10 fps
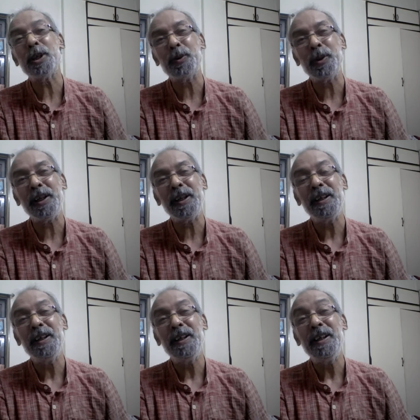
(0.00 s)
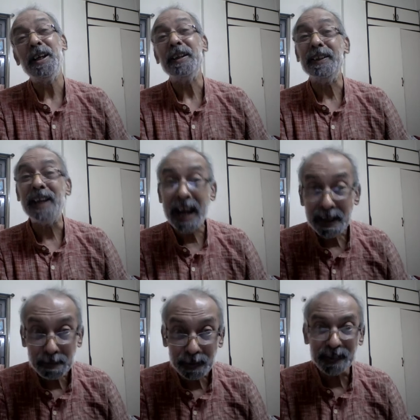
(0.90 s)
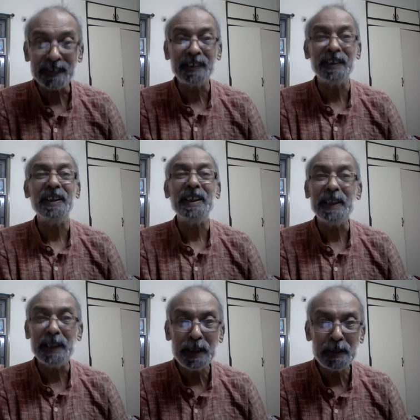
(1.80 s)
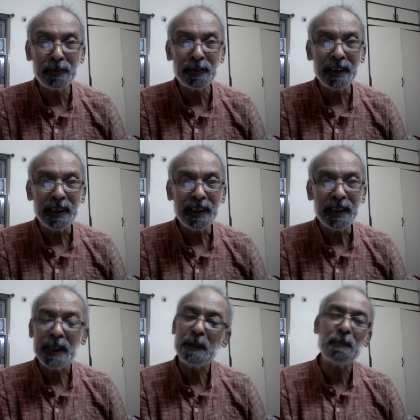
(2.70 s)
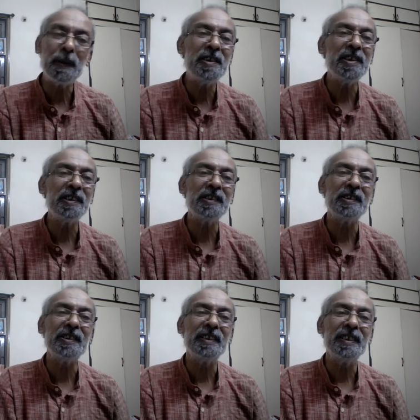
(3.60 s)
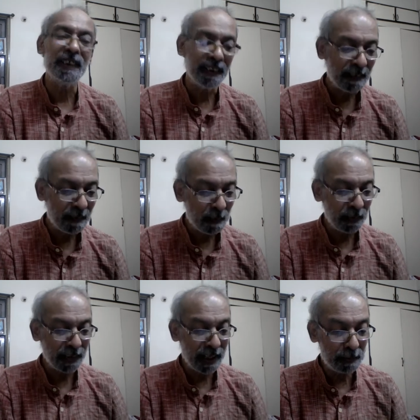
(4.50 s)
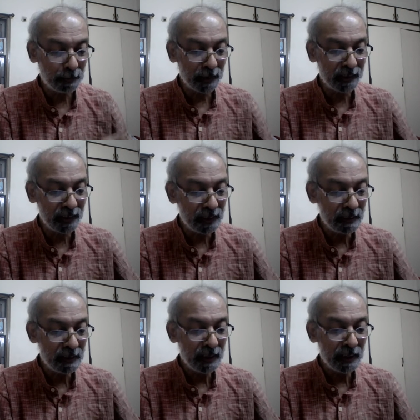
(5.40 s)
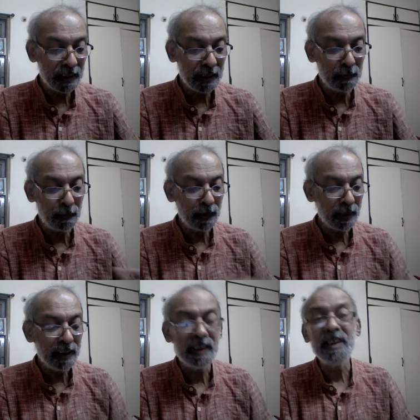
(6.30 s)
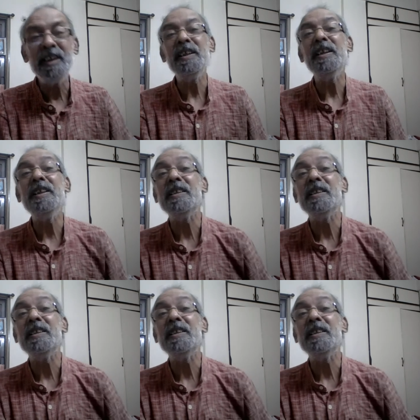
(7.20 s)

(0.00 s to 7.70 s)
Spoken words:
Kore, that person, if he preaches, that person, if he